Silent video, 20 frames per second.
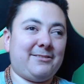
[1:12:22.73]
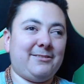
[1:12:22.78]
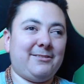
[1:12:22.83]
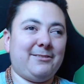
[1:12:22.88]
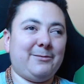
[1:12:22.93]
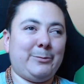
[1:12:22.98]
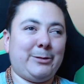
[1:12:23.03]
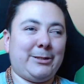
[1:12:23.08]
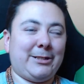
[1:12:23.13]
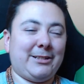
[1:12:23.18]

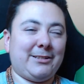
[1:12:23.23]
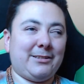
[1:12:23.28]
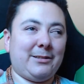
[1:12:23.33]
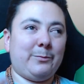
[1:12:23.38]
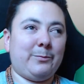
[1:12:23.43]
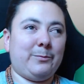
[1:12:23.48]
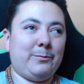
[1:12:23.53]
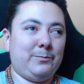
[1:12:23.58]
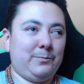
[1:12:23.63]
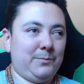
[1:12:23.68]
because
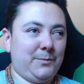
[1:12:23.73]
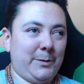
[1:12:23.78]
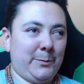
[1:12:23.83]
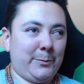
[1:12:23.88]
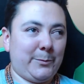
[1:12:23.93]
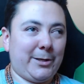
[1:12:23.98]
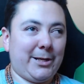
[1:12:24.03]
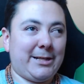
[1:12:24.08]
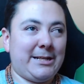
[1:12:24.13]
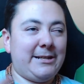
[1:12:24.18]

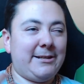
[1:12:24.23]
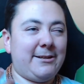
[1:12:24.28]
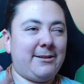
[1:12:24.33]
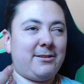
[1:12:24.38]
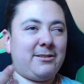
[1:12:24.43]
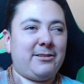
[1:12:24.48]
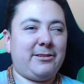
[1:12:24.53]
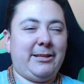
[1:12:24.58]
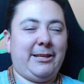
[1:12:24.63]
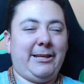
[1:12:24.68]
I'm getting
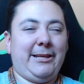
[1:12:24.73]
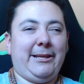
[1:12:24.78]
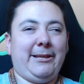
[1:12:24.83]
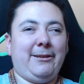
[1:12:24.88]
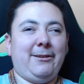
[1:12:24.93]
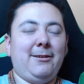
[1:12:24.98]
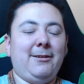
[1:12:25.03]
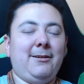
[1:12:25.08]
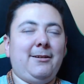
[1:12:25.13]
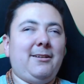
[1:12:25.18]
into the
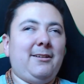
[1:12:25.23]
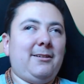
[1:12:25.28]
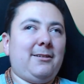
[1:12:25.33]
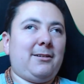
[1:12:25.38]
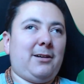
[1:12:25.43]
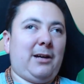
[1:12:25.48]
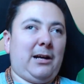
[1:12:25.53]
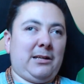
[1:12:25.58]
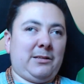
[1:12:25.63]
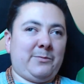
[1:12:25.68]

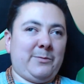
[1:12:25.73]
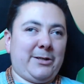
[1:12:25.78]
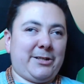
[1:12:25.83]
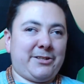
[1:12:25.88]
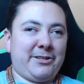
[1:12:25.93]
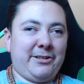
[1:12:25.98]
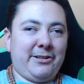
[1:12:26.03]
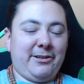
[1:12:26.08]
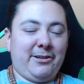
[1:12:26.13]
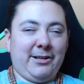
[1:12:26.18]
Cosmic
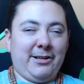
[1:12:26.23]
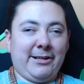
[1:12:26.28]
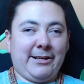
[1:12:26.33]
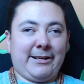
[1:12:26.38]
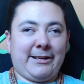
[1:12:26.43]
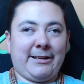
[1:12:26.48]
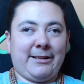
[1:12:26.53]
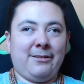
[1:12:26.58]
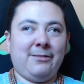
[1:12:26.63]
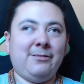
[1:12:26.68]
Qigong
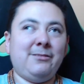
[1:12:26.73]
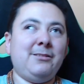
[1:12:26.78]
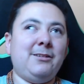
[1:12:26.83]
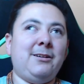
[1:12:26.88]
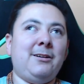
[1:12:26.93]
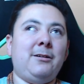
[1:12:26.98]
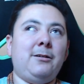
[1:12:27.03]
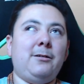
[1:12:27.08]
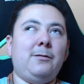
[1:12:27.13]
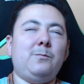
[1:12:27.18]
again.
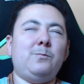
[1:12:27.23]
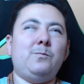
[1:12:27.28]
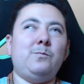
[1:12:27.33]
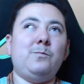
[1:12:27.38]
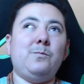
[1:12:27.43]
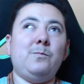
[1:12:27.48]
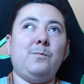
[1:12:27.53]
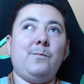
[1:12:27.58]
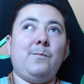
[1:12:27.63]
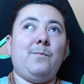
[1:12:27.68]

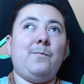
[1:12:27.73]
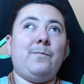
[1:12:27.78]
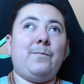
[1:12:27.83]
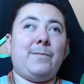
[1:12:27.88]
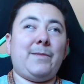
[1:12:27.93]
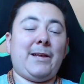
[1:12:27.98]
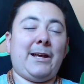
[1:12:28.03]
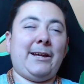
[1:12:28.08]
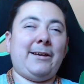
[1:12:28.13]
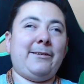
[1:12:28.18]

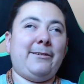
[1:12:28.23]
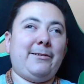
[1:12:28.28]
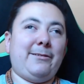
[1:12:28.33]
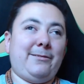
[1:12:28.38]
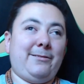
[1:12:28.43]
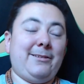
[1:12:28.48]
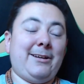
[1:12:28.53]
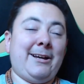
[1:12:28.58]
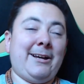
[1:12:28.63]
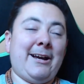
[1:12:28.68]
I
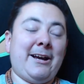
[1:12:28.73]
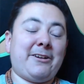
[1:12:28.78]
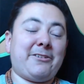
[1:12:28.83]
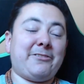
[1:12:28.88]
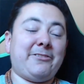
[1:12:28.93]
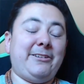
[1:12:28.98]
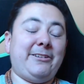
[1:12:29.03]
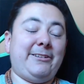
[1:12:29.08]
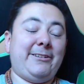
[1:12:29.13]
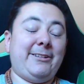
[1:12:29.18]

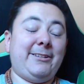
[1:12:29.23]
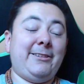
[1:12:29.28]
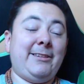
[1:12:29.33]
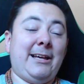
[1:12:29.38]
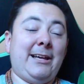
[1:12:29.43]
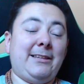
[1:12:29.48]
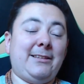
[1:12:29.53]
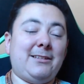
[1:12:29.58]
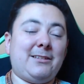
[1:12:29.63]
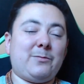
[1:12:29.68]
actually did
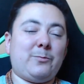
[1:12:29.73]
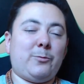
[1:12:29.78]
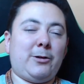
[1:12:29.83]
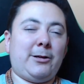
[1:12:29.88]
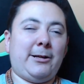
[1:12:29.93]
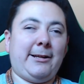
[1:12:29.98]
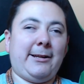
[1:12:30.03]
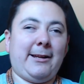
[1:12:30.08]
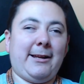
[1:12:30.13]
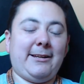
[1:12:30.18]
that this
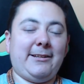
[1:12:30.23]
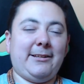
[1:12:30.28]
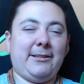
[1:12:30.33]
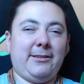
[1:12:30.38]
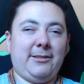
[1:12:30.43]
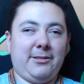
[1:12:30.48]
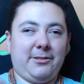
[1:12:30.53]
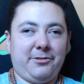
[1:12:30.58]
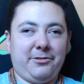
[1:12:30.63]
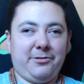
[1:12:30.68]
morning. I
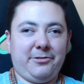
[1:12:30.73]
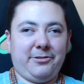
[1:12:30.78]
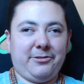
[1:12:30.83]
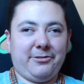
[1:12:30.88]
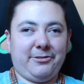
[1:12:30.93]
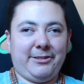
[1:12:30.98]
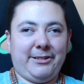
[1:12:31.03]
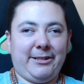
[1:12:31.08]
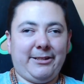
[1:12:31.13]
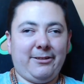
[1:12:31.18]
did the
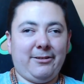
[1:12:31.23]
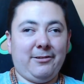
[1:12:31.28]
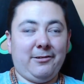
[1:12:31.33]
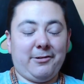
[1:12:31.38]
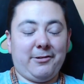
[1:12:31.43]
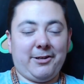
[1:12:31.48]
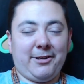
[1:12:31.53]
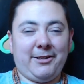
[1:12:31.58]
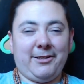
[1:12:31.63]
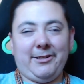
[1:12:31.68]
Kundalini
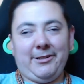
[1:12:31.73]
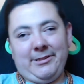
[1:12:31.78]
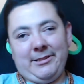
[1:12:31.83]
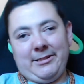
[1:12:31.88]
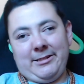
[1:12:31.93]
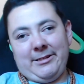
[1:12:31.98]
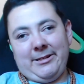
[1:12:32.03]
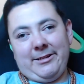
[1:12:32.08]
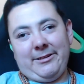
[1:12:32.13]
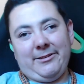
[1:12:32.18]
Yoga, and
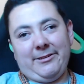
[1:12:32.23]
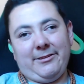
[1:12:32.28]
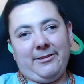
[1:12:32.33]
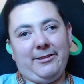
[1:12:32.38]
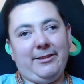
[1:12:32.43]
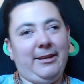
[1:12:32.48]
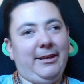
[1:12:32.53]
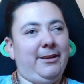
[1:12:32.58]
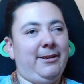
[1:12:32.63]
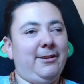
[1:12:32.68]
then I did
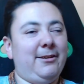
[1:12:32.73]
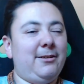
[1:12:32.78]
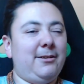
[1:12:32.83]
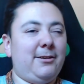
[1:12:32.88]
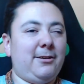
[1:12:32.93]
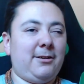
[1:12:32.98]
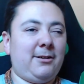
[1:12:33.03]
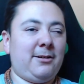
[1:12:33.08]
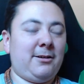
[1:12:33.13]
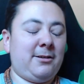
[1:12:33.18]
the
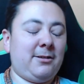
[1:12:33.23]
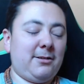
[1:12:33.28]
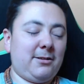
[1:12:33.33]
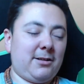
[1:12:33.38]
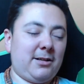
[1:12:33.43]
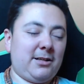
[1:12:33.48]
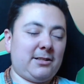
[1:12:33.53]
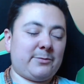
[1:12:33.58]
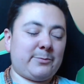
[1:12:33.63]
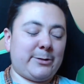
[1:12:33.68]

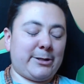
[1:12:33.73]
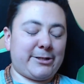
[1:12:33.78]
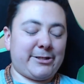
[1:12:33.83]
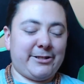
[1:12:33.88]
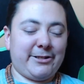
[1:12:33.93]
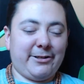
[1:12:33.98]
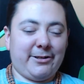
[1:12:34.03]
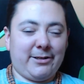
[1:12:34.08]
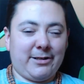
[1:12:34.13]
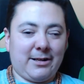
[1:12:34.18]
Cosmic
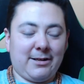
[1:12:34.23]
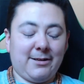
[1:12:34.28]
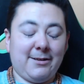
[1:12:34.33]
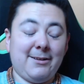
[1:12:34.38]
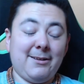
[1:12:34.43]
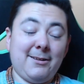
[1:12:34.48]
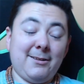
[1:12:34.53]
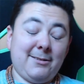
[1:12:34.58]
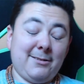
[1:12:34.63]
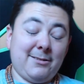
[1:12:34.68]
Qigong.
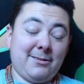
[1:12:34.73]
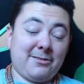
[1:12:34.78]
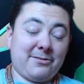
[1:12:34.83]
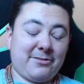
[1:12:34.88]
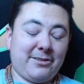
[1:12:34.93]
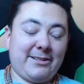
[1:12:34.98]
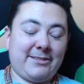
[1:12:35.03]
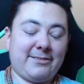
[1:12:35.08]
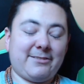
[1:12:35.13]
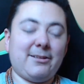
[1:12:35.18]
It's
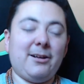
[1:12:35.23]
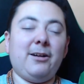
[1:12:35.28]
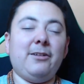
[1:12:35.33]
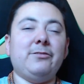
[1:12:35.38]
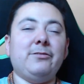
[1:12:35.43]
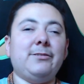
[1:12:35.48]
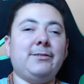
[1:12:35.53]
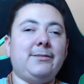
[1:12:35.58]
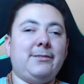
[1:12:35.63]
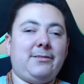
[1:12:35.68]
great stuff.
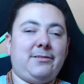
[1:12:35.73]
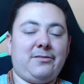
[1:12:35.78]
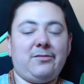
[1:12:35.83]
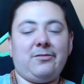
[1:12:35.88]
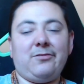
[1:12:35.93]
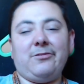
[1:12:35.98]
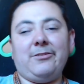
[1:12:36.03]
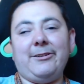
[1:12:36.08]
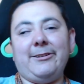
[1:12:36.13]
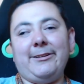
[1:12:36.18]

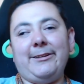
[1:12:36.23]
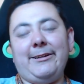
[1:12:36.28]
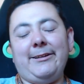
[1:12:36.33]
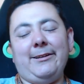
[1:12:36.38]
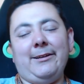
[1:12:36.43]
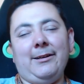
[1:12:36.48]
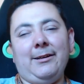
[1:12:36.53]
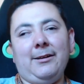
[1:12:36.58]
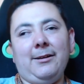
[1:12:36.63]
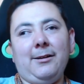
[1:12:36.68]

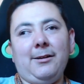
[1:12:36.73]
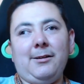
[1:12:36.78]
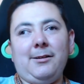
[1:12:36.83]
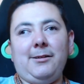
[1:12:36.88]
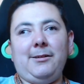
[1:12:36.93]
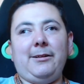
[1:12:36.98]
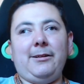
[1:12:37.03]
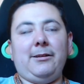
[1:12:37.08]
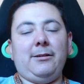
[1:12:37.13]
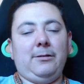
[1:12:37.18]
Really,
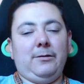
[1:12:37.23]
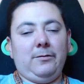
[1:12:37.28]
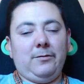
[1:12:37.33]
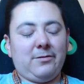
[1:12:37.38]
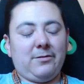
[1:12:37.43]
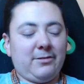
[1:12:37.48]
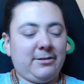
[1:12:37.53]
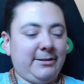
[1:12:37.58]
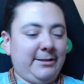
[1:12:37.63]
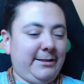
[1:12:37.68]

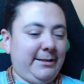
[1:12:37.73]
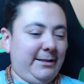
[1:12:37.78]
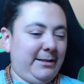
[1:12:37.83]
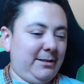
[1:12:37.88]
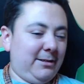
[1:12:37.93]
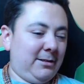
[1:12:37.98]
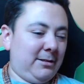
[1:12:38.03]
really